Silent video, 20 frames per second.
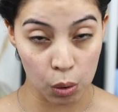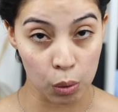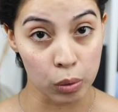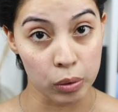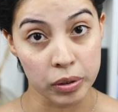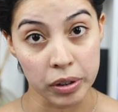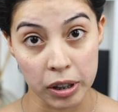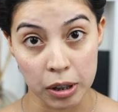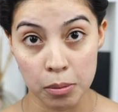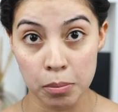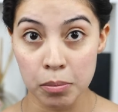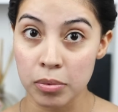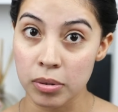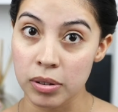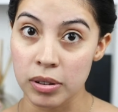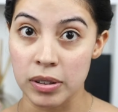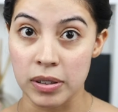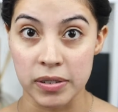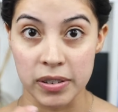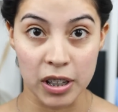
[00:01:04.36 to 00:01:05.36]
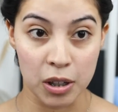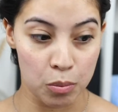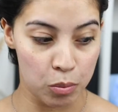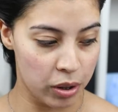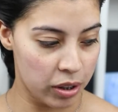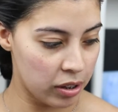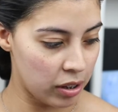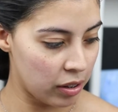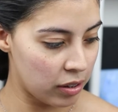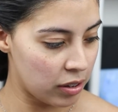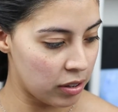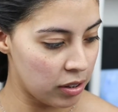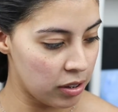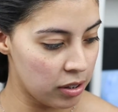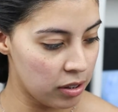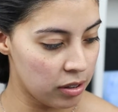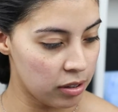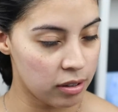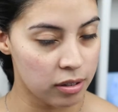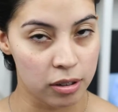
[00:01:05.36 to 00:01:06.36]
hold up the same way that
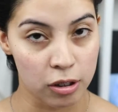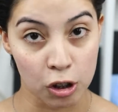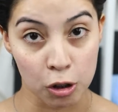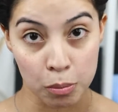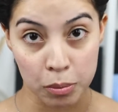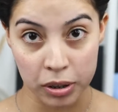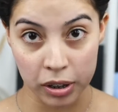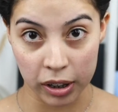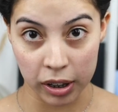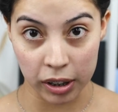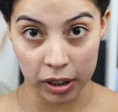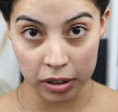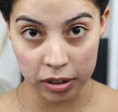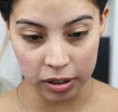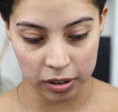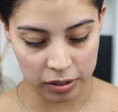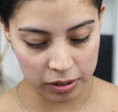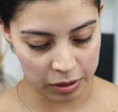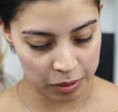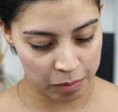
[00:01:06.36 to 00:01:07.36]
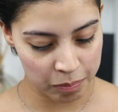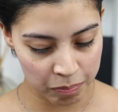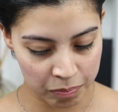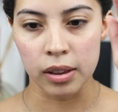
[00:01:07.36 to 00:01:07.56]
the Urban Decay does.